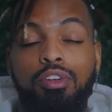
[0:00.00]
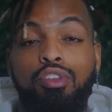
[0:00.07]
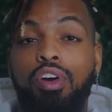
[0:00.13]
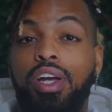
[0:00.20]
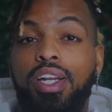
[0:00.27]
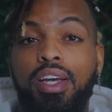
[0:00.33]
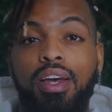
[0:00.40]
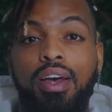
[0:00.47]

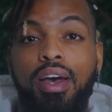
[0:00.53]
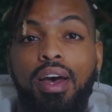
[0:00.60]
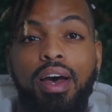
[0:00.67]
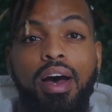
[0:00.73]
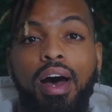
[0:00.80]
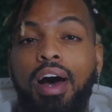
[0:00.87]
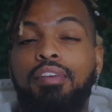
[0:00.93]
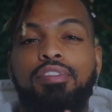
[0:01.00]
Granted,
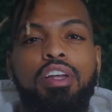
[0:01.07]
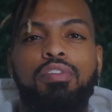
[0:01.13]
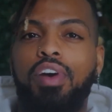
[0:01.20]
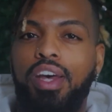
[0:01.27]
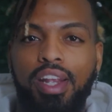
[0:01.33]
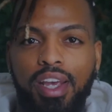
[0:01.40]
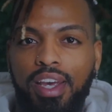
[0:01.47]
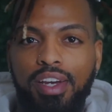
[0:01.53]
I've never
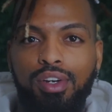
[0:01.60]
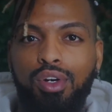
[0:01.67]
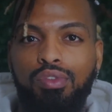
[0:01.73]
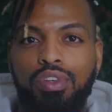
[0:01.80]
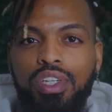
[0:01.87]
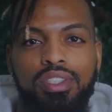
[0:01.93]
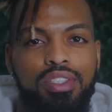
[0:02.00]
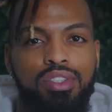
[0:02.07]
had a
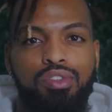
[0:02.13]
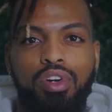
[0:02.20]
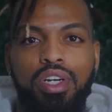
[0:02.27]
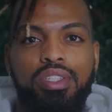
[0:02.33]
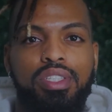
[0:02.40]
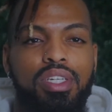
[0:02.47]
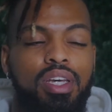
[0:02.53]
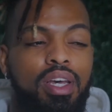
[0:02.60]
hangover. This is
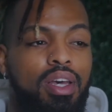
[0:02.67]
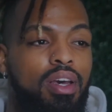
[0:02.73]
crazy.